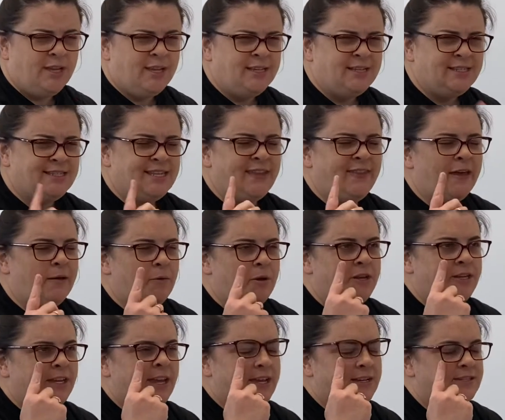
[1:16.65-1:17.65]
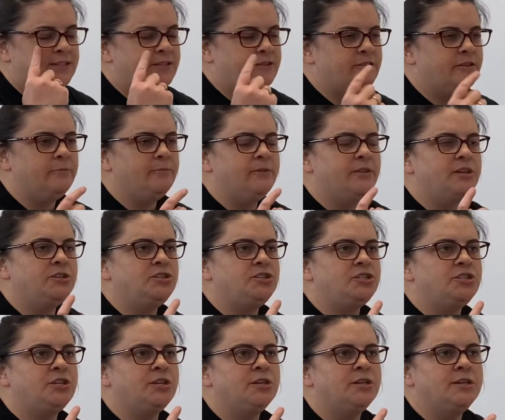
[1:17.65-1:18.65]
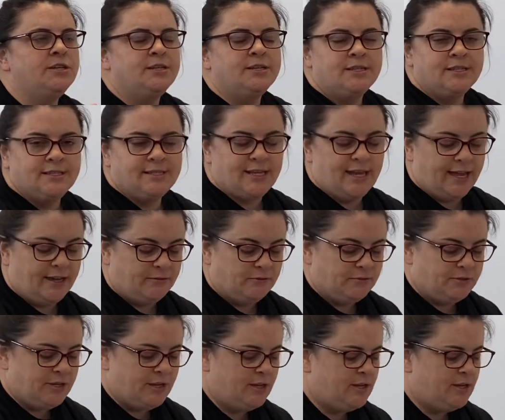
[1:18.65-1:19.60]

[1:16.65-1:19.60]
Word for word: Say that word again to them, the t sound.